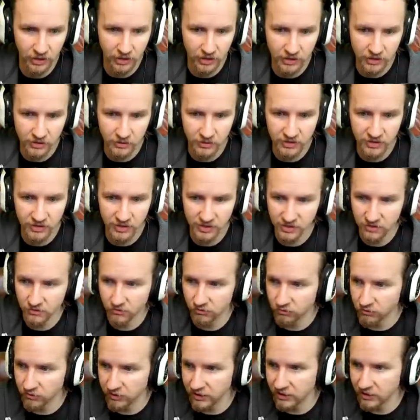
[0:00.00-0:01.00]
So it doesn't
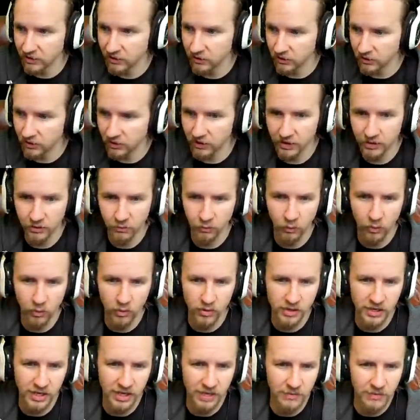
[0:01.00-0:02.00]
really look like
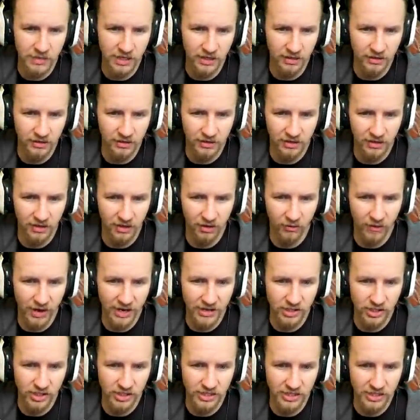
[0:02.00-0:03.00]
Wargaming are
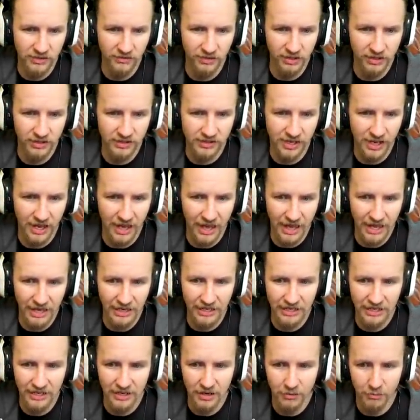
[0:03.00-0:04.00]
actually giving us
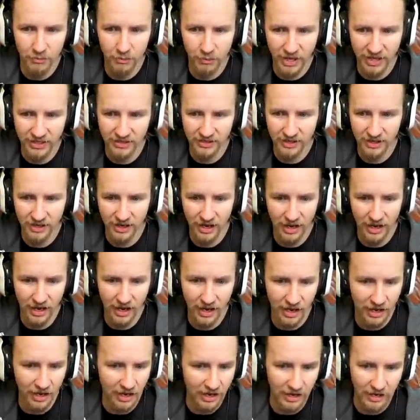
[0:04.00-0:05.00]
any better
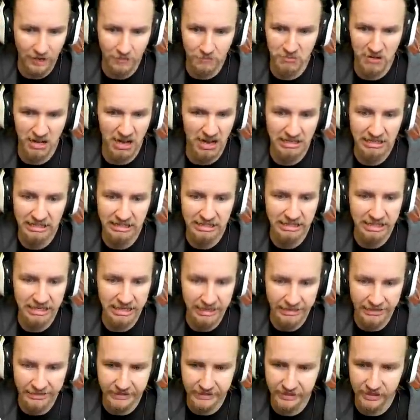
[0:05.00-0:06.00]
uh,
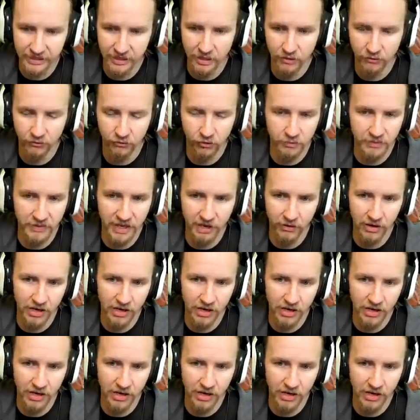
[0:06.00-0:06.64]
ideas from their